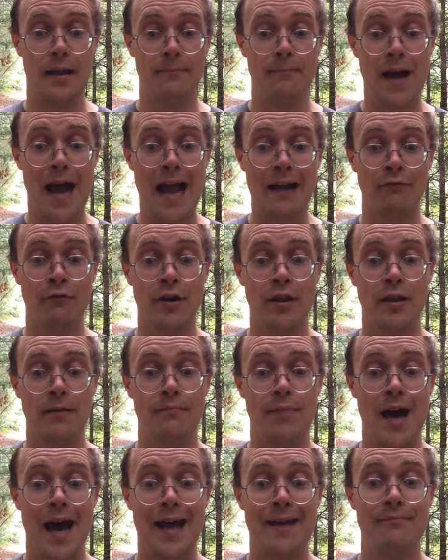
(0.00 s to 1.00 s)
a backwards
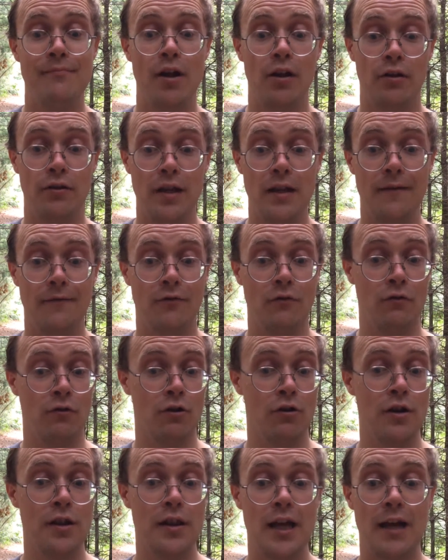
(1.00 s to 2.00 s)
compatibility, of
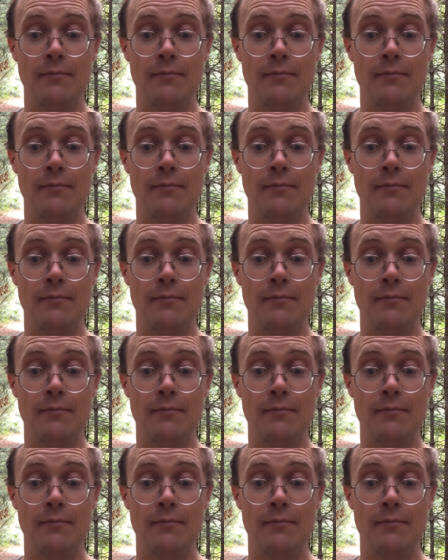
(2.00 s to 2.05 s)
course.